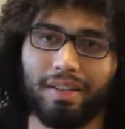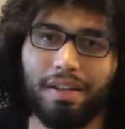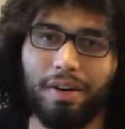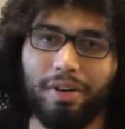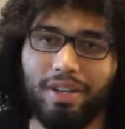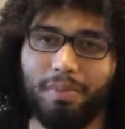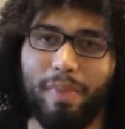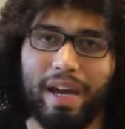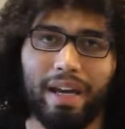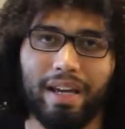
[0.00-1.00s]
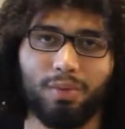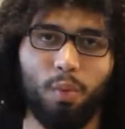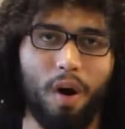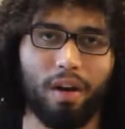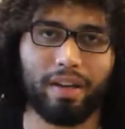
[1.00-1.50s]
he's making his
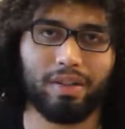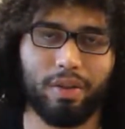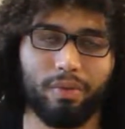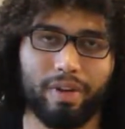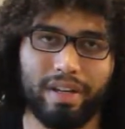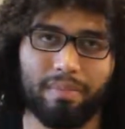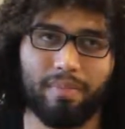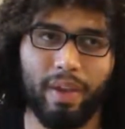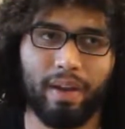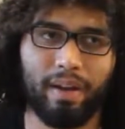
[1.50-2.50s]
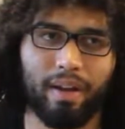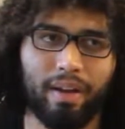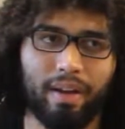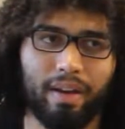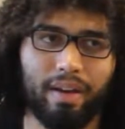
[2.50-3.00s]
walk into the ring,
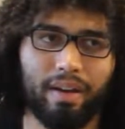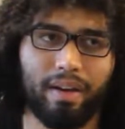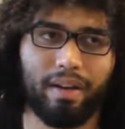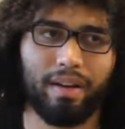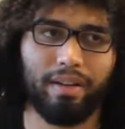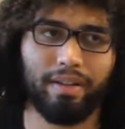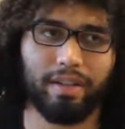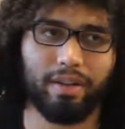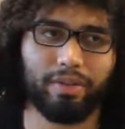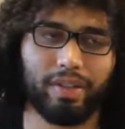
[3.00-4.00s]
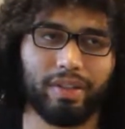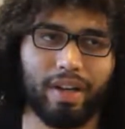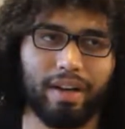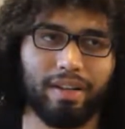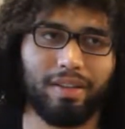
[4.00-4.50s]

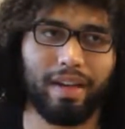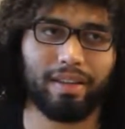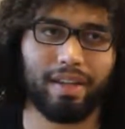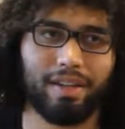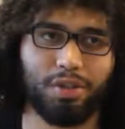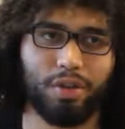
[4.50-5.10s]
decided that they should